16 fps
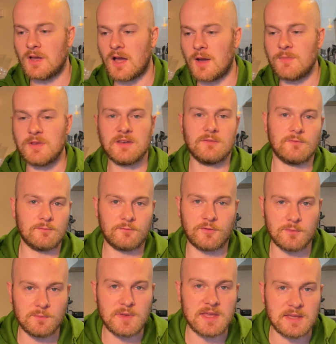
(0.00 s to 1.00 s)
I mean,
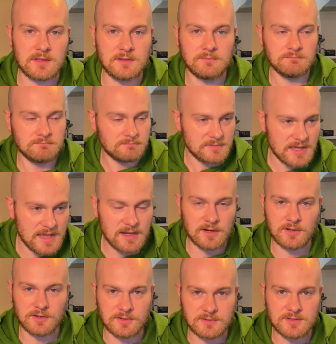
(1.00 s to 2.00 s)
for me,
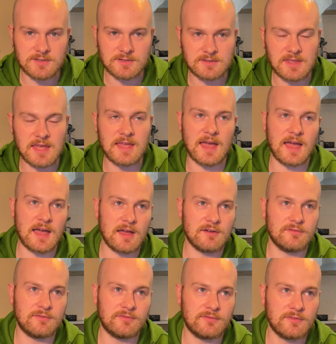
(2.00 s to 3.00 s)
England, they
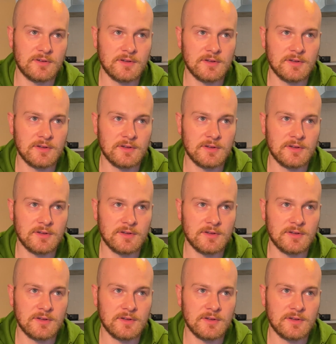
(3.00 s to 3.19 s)
have,